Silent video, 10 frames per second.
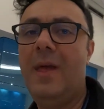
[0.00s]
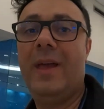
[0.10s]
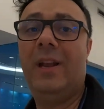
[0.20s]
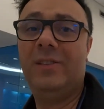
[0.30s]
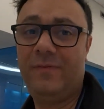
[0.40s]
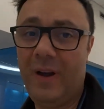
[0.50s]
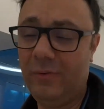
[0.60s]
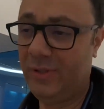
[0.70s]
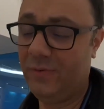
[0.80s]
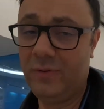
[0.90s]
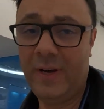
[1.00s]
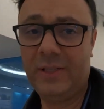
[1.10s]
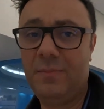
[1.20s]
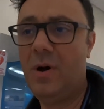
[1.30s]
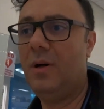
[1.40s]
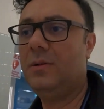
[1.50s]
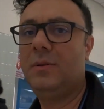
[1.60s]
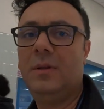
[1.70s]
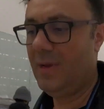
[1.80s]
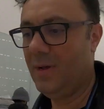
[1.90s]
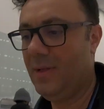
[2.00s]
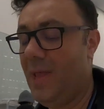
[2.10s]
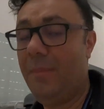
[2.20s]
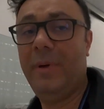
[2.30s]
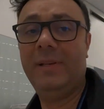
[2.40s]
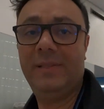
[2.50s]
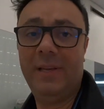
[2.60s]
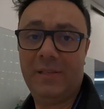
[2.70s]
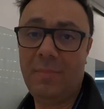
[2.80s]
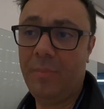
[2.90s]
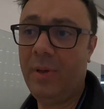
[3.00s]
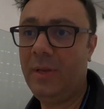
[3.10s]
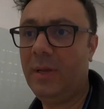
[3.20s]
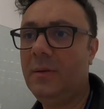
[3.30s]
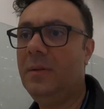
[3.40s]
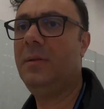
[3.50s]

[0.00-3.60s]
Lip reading: And it was very small, not many seats in my opinion,